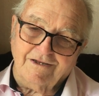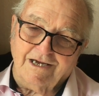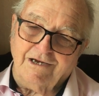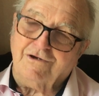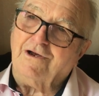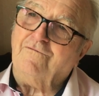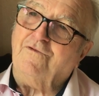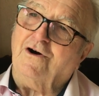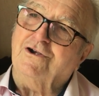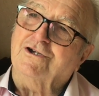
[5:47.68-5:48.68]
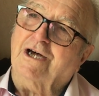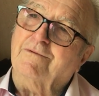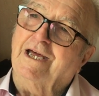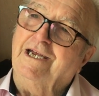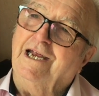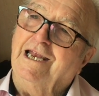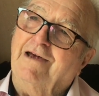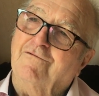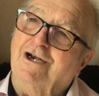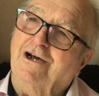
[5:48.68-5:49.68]
they used to have fights up there nearly
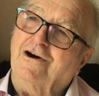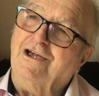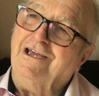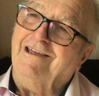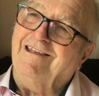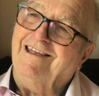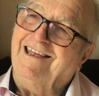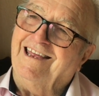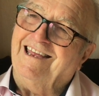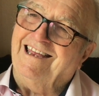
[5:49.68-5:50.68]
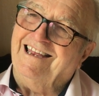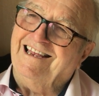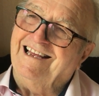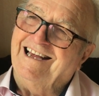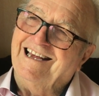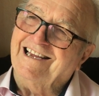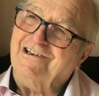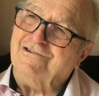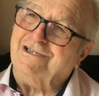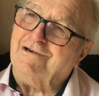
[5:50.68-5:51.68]
every night
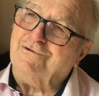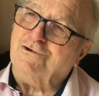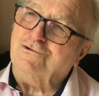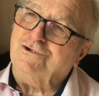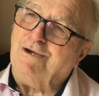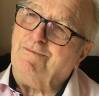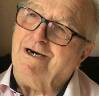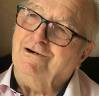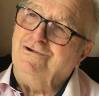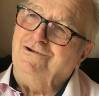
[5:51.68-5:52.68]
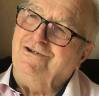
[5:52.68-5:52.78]
because they was all Jippo.